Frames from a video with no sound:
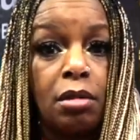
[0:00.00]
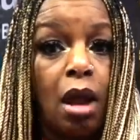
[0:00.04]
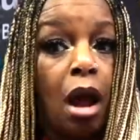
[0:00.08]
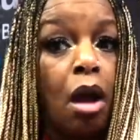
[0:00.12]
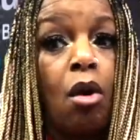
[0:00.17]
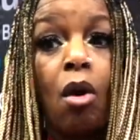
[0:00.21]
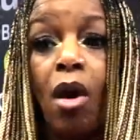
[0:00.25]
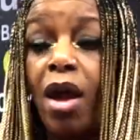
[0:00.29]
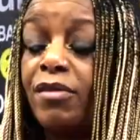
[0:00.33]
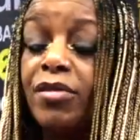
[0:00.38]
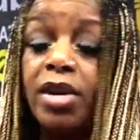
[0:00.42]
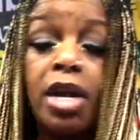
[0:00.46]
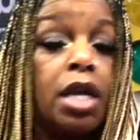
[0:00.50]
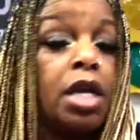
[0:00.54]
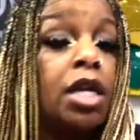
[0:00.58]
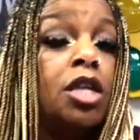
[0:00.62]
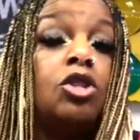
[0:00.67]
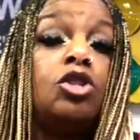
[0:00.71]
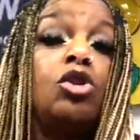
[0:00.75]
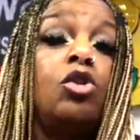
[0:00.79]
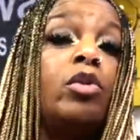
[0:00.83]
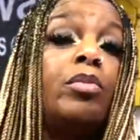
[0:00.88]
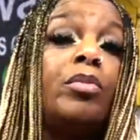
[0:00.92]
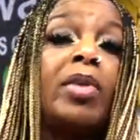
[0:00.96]
I don't have nothing
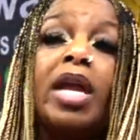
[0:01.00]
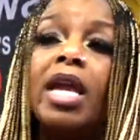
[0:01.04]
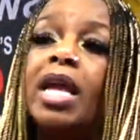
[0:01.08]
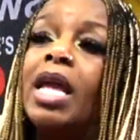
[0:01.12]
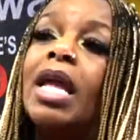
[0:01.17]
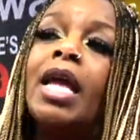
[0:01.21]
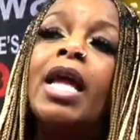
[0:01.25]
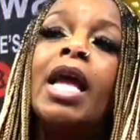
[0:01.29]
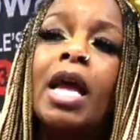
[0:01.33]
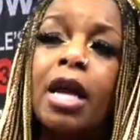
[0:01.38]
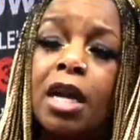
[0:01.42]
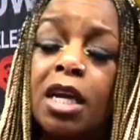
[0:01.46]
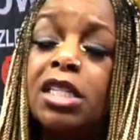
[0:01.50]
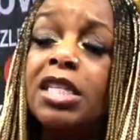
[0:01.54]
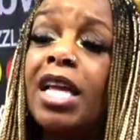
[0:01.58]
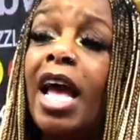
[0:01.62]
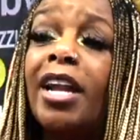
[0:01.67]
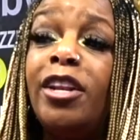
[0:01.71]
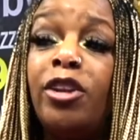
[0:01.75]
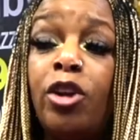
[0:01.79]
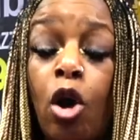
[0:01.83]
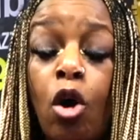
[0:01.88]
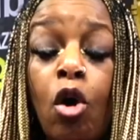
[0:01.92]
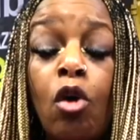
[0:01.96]
to do with me because
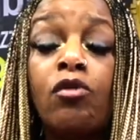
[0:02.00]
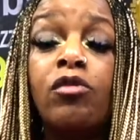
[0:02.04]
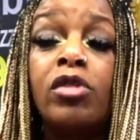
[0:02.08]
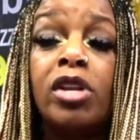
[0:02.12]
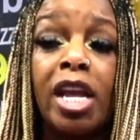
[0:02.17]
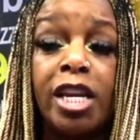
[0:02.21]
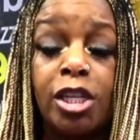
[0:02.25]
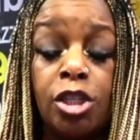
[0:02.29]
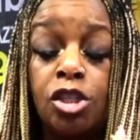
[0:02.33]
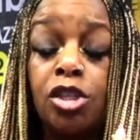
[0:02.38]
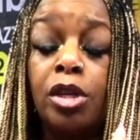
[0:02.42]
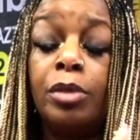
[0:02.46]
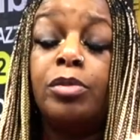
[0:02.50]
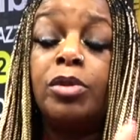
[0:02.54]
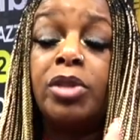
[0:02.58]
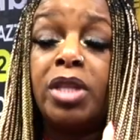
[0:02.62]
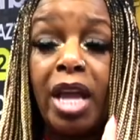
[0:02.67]
I know a relationship.